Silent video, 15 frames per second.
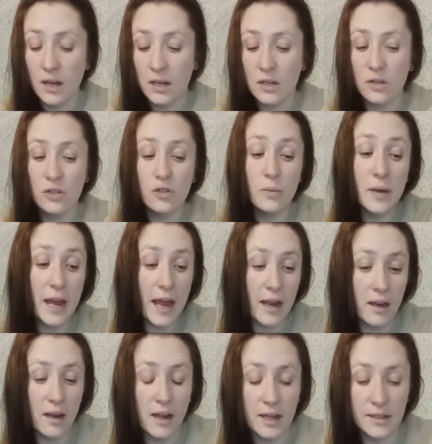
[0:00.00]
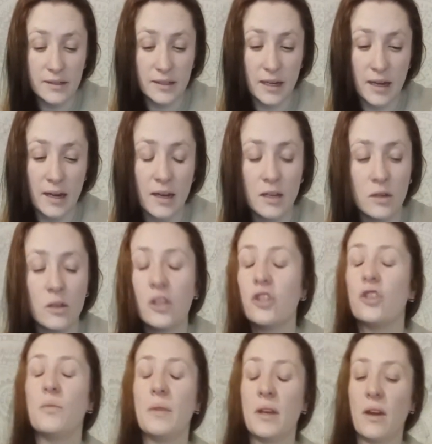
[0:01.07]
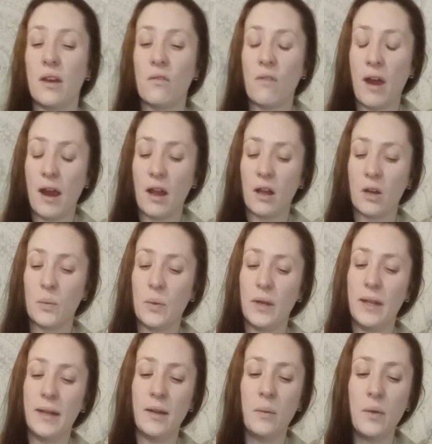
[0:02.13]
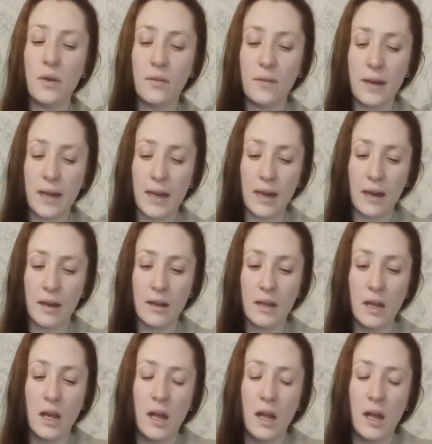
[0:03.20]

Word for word: and you should be analysing and you should be going, right, I'm going to put a little bit over here,